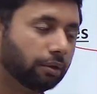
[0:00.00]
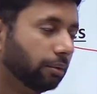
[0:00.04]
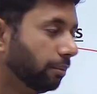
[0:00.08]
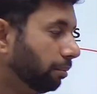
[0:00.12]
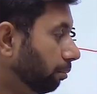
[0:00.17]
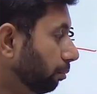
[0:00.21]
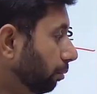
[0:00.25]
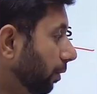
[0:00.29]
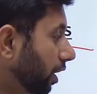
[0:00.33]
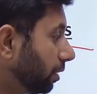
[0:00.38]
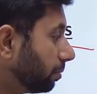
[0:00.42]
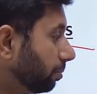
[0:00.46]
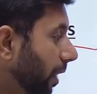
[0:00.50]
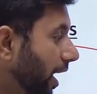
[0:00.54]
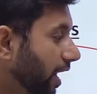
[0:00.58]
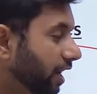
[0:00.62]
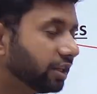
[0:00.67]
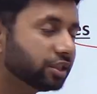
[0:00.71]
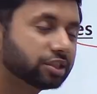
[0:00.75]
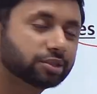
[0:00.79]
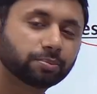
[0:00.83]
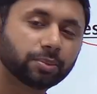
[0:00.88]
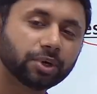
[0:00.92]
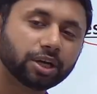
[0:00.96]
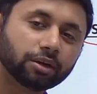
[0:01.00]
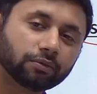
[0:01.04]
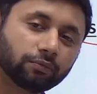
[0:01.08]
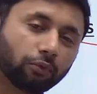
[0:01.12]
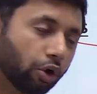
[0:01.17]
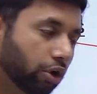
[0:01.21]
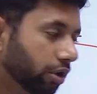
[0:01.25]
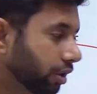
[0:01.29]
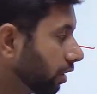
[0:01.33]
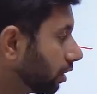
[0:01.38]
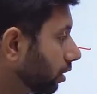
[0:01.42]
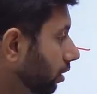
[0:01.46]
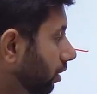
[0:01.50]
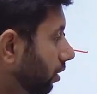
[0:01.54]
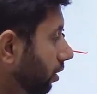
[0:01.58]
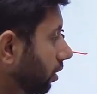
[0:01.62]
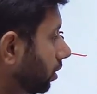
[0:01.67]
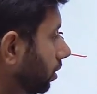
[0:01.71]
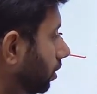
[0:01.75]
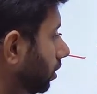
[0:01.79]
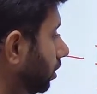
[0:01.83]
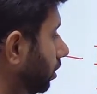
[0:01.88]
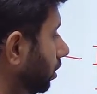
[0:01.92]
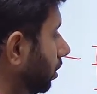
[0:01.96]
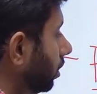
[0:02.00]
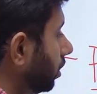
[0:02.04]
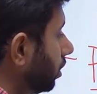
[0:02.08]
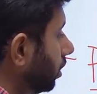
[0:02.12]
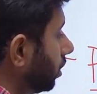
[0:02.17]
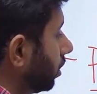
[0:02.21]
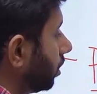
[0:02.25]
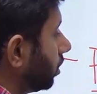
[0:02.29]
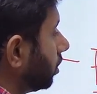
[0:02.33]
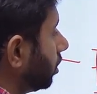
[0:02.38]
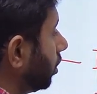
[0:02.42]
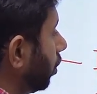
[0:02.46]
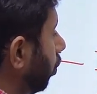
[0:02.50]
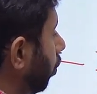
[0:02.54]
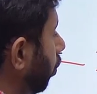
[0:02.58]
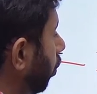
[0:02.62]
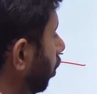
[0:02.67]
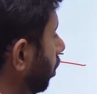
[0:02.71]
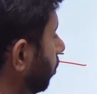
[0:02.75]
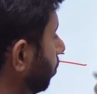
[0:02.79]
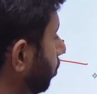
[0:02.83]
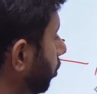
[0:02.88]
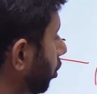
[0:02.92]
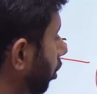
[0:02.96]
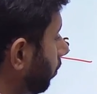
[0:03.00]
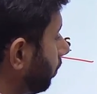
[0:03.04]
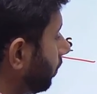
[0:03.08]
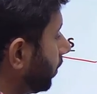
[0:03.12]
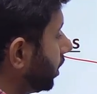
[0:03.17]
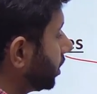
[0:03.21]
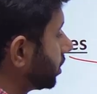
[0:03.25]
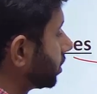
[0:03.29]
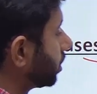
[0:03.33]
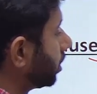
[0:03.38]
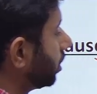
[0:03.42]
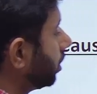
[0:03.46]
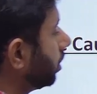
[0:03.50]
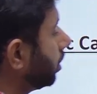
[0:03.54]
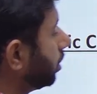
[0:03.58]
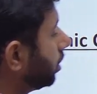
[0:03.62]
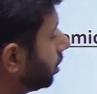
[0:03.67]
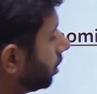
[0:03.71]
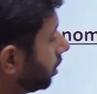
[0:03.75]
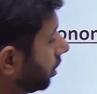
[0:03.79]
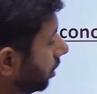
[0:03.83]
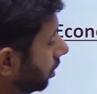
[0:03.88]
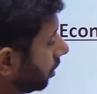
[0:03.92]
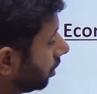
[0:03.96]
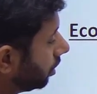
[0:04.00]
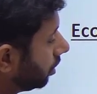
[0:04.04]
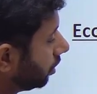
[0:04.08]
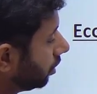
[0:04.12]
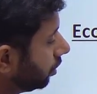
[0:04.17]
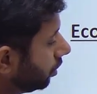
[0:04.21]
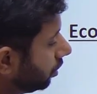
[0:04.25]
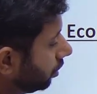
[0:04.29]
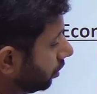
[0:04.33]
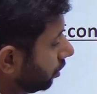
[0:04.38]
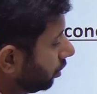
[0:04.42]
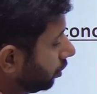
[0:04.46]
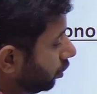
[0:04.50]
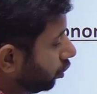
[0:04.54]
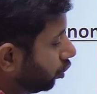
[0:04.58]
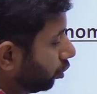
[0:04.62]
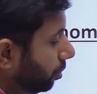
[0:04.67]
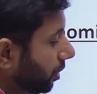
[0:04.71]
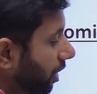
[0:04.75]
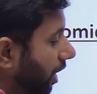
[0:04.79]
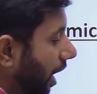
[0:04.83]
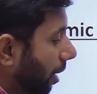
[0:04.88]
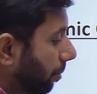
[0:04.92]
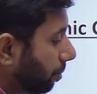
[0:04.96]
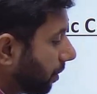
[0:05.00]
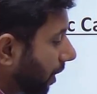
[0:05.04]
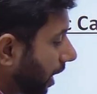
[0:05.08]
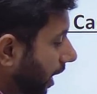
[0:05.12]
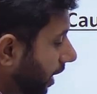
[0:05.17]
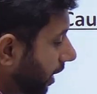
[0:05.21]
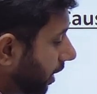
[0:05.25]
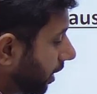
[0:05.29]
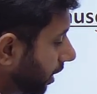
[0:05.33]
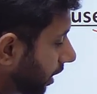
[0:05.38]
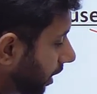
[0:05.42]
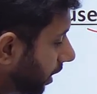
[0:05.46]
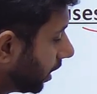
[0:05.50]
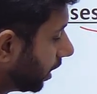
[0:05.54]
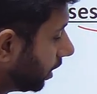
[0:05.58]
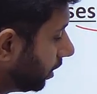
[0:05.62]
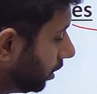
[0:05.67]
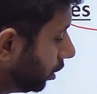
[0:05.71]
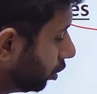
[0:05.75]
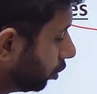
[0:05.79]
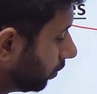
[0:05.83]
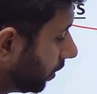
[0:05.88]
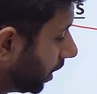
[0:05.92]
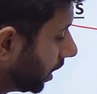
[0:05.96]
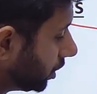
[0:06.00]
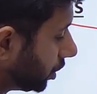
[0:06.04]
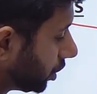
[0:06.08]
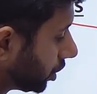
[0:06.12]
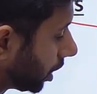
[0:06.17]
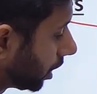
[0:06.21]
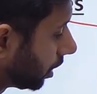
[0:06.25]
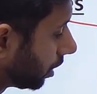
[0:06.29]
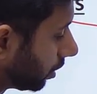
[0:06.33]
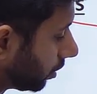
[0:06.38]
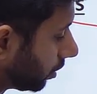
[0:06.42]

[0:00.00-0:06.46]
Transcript: But management want the whole profits to be applied in a new venture